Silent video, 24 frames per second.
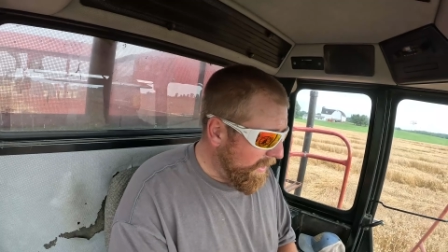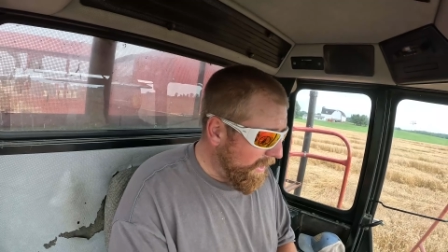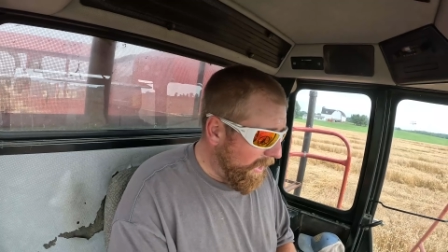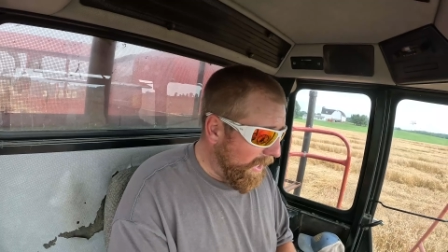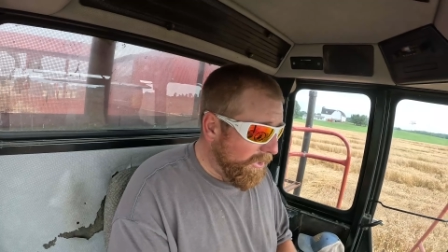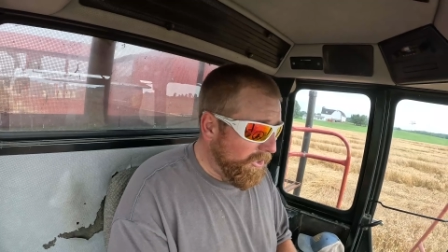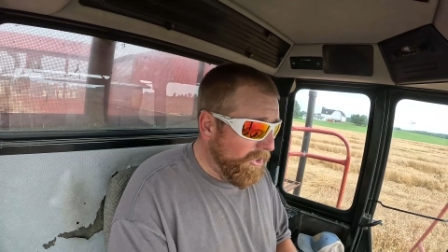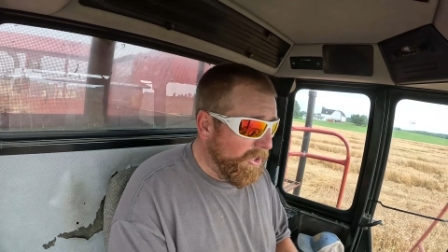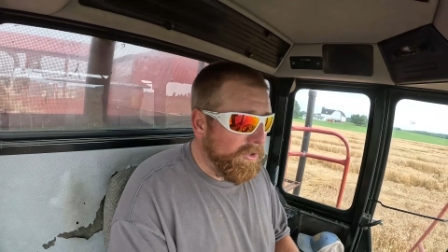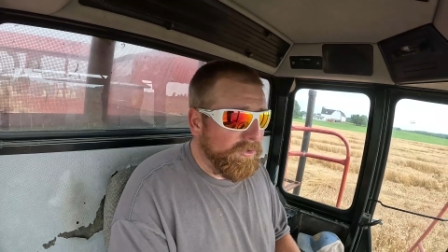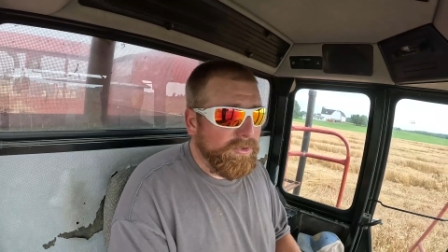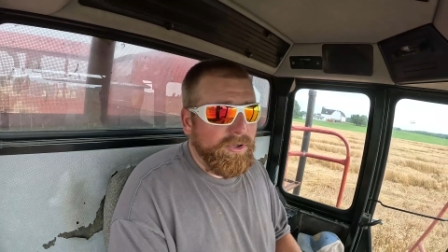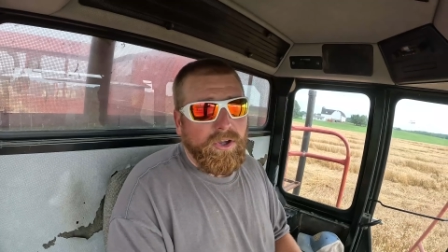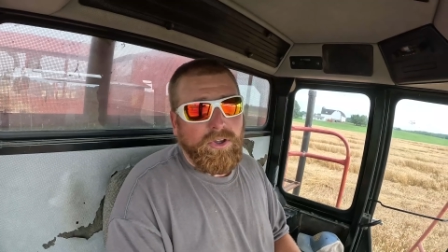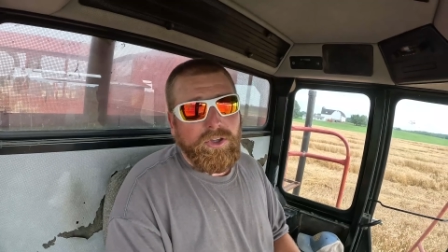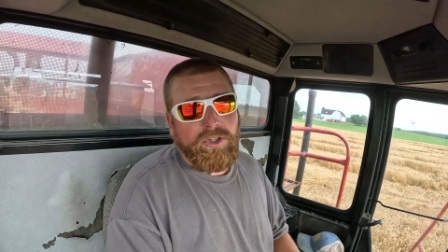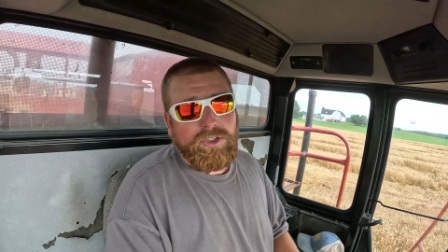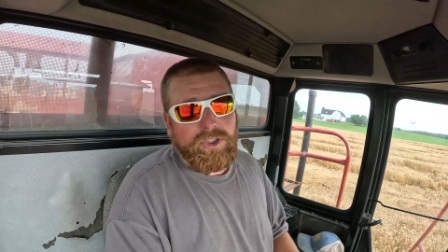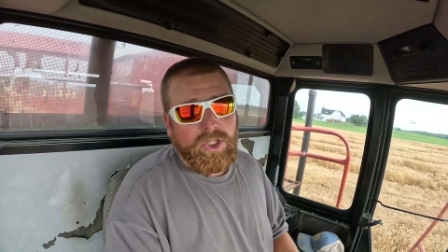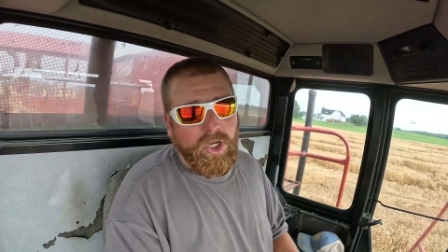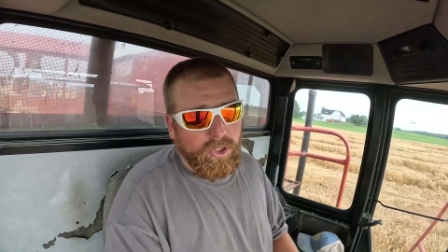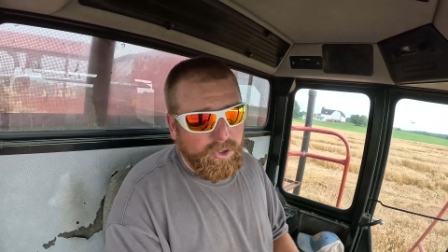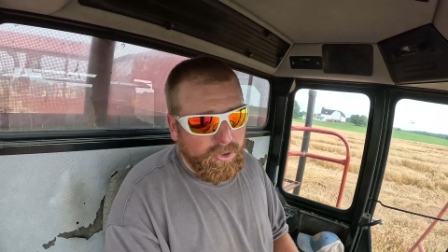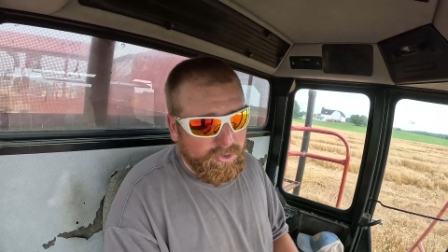I don't know
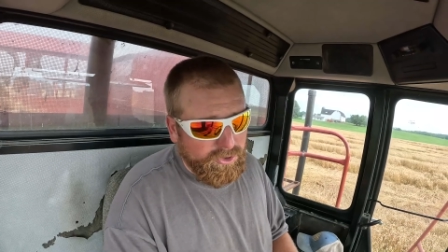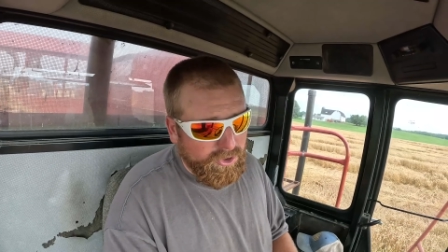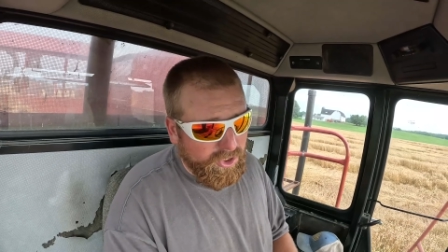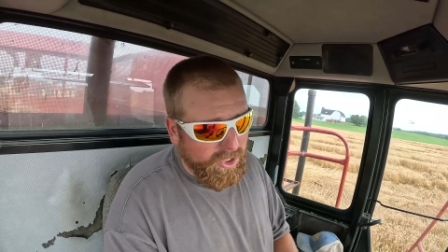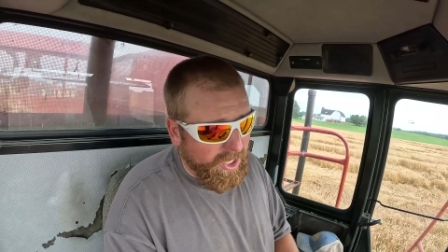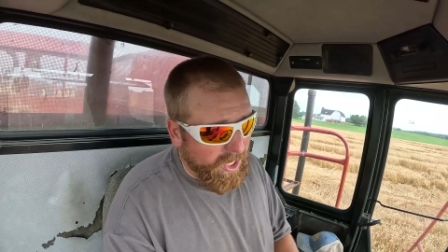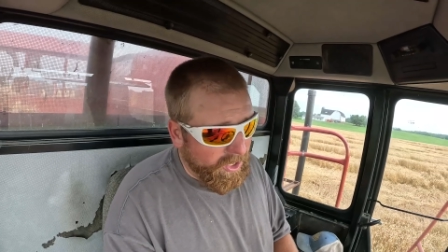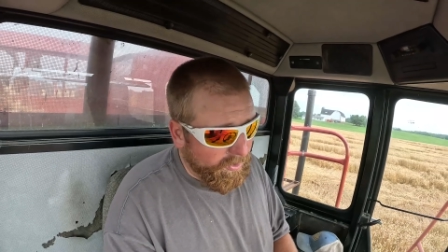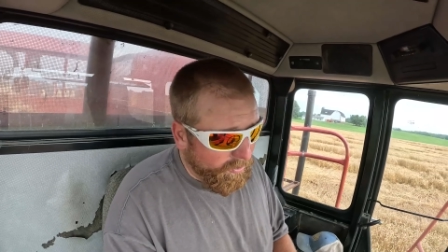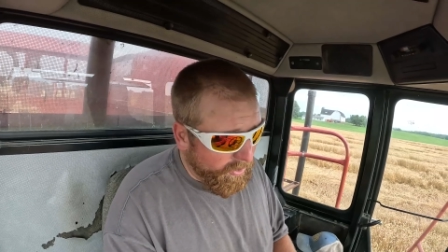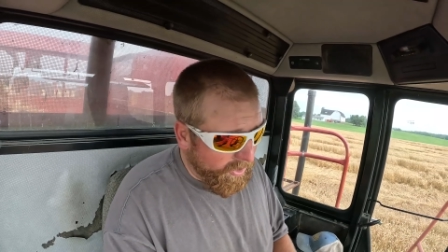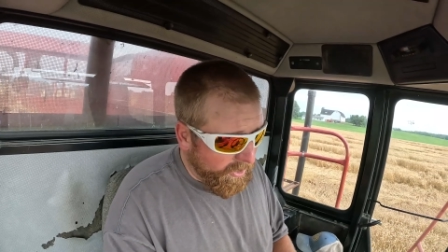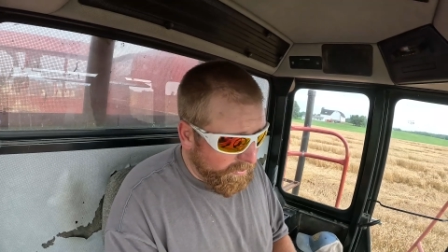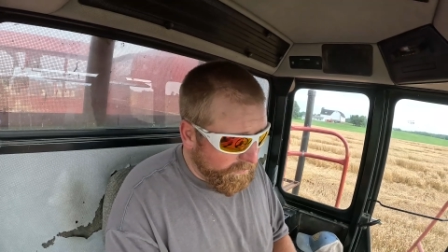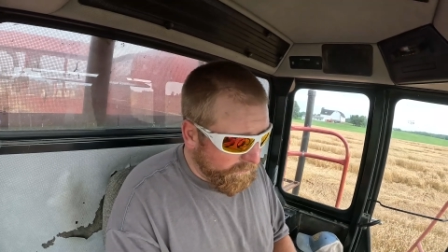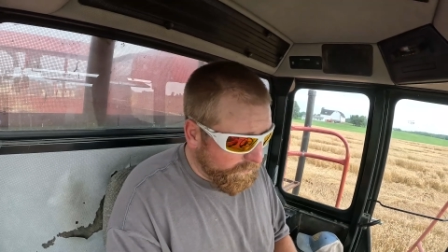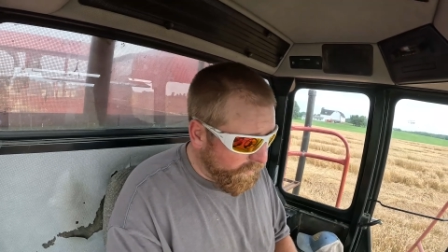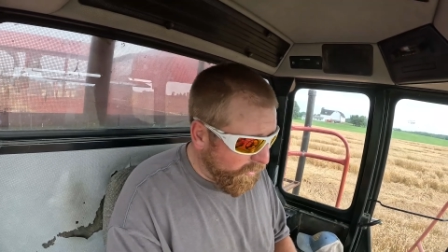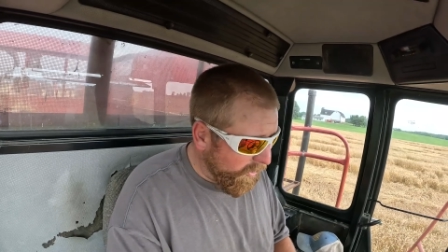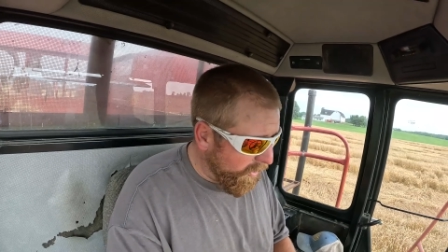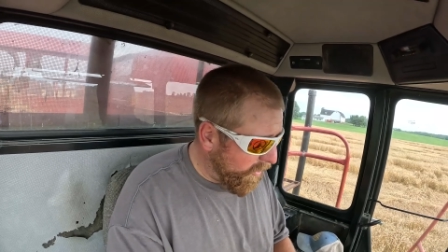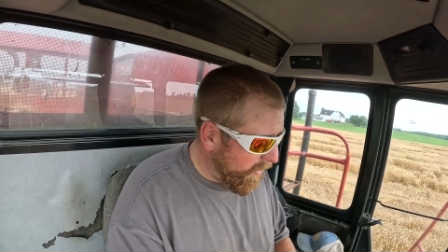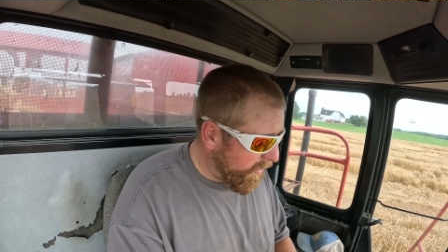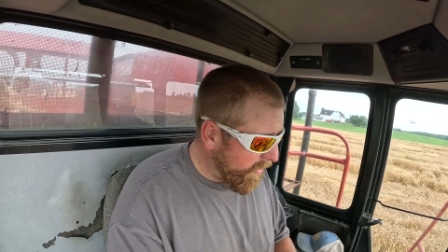the totals of that
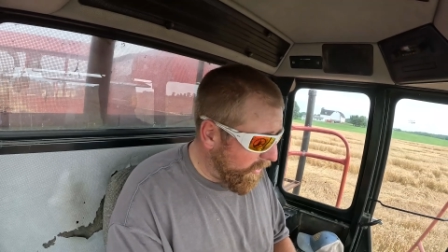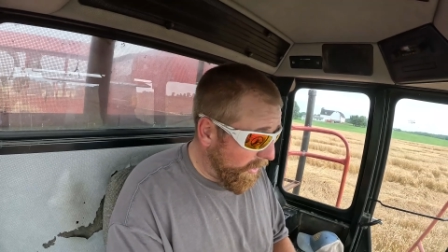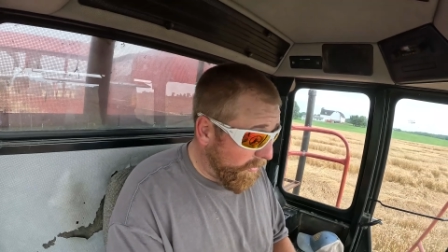rainfall.